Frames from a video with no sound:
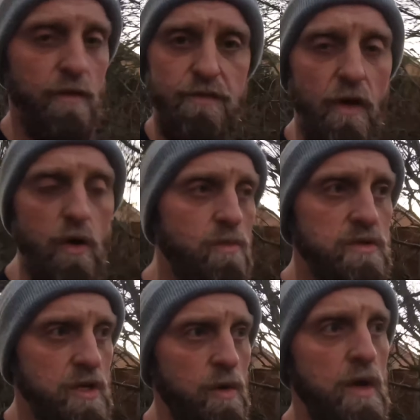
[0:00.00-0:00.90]

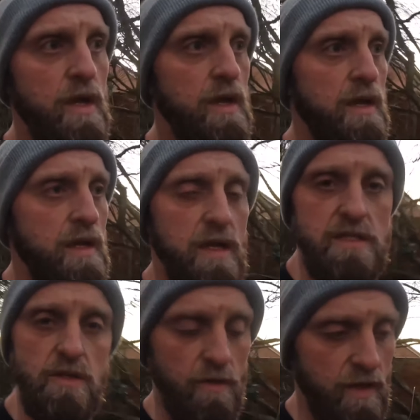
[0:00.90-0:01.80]
foam, so
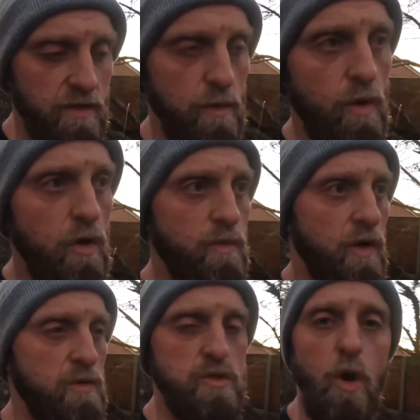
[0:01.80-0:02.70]
it's not the end of the world, but
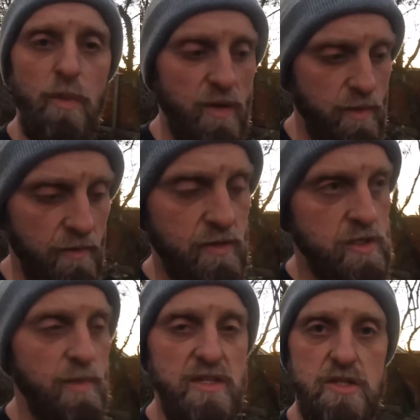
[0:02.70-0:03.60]
I was hoping it would be
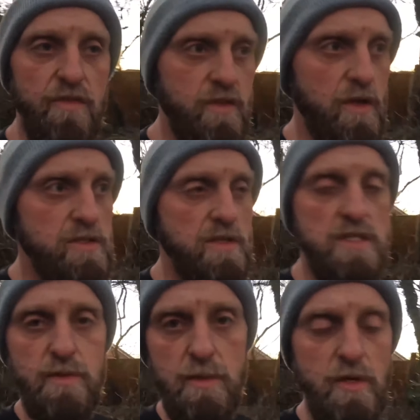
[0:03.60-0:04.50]
obviously a bit softer, considering
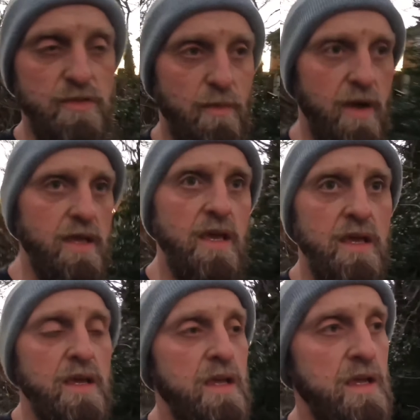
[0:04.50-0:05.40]
it's going to be used for my
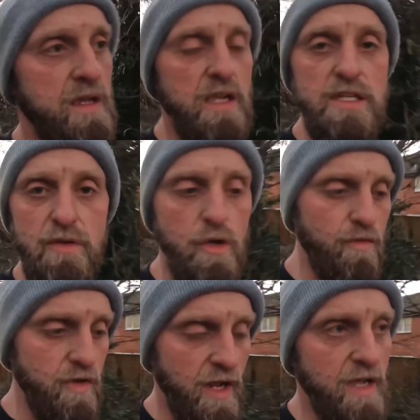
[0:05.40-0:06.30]
easy
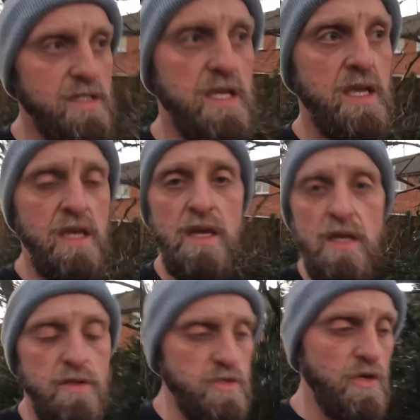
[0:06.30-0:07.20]
recovery days.
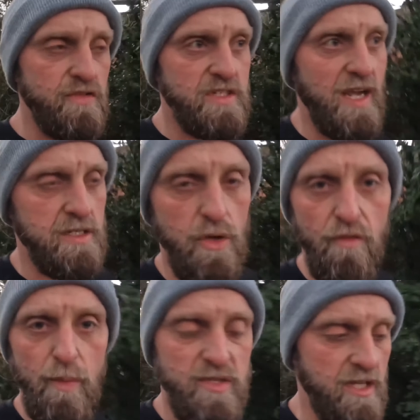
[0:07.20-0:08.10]
There's enough stack to
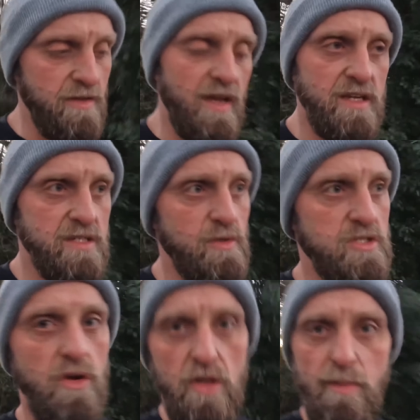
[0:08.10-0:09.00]
hopefully protect the legs, so it's
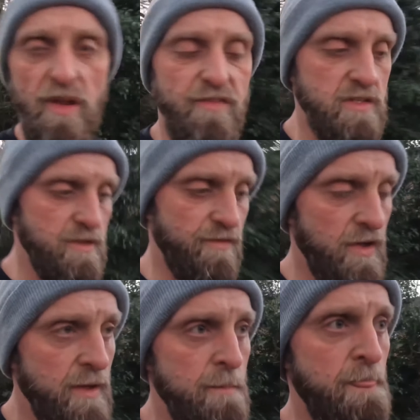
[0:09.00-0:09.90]
still got the benefit of
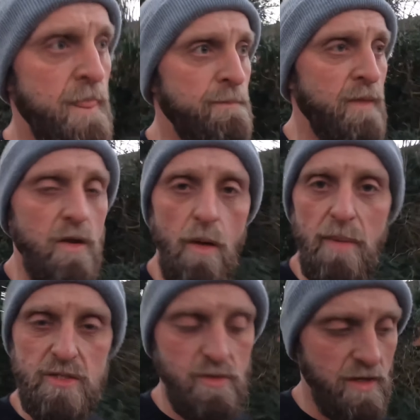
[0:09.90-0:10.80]

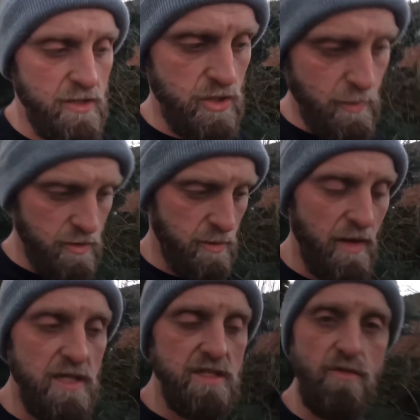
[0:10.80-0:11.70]
not battering the legs too much on
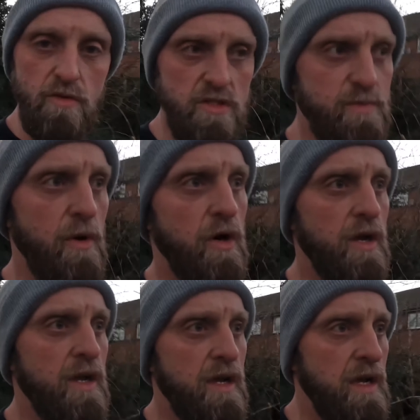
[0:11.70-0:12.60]
my easy runs, but
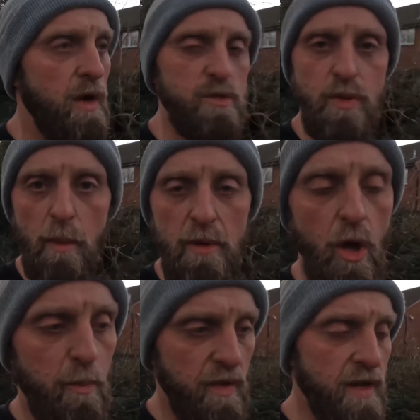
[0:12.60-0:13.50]
I was probably
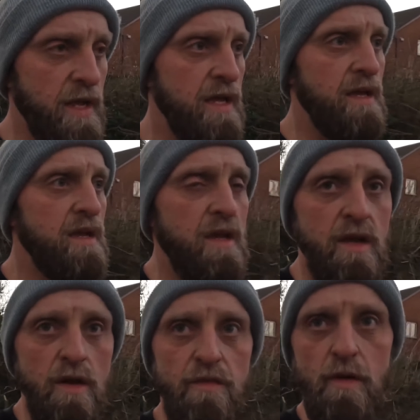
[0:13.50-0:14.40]
hoping
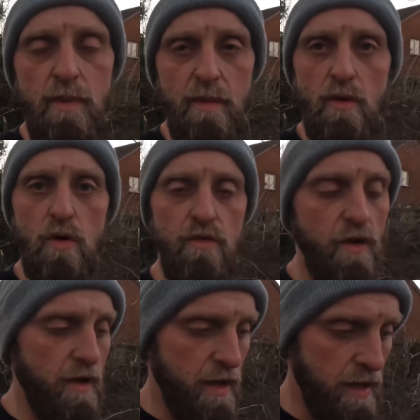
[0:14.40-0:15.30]
for a bit
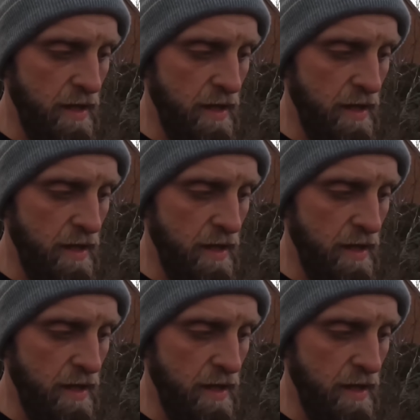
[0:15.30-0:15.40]
more